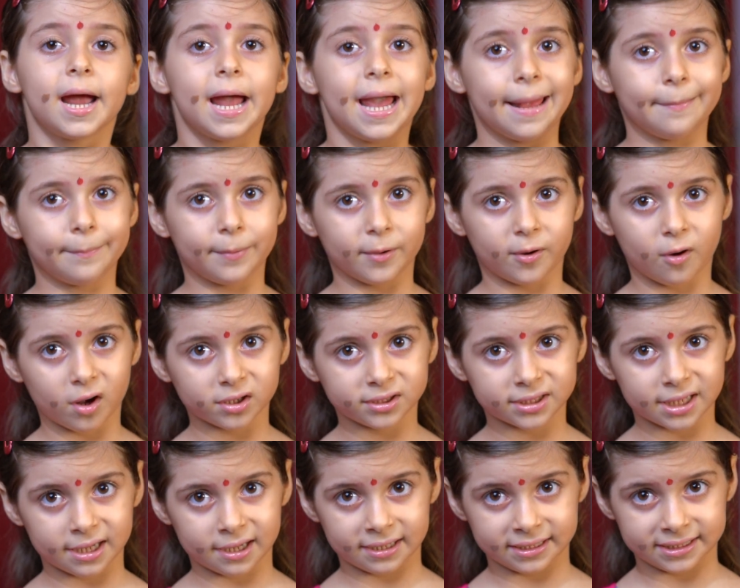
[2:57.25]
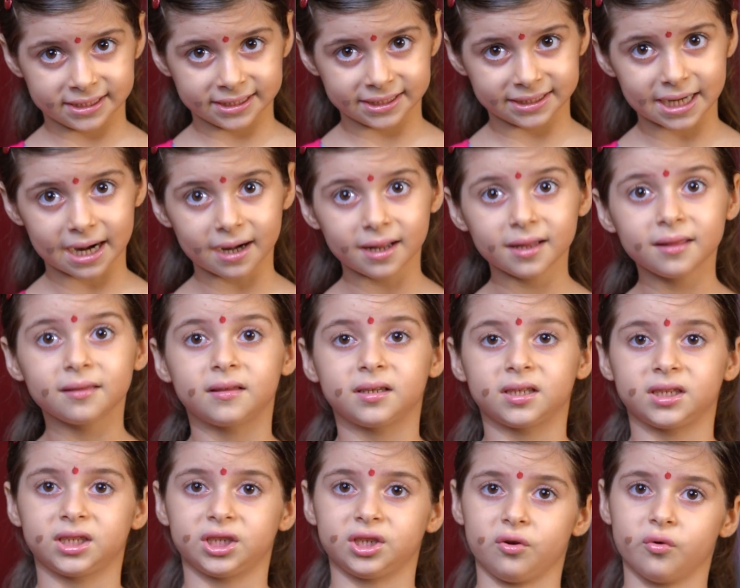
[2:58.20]
And because I had studied
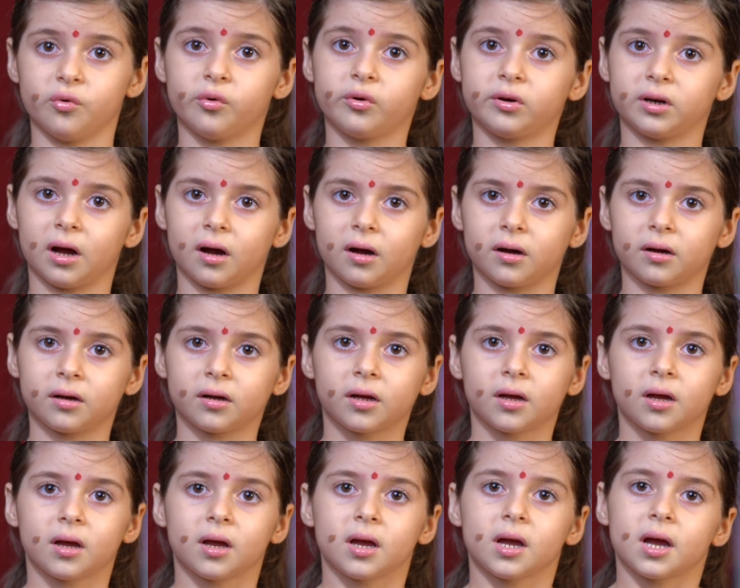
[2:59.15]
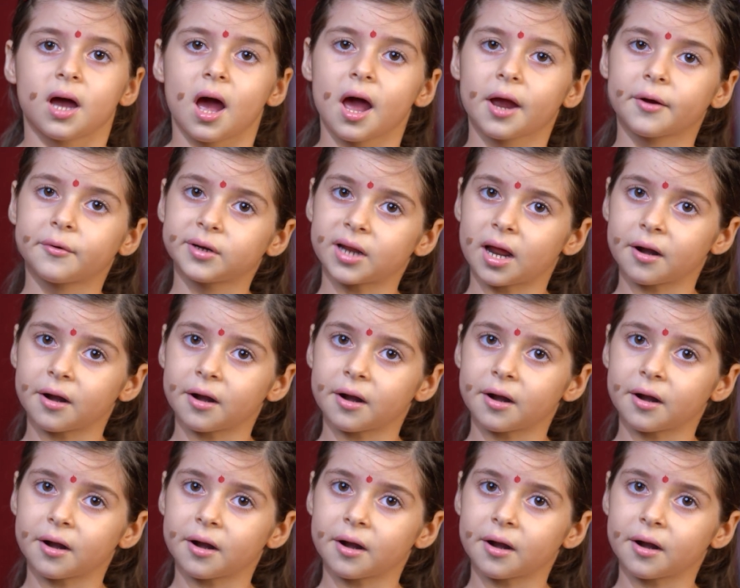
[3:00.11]
shloka, I could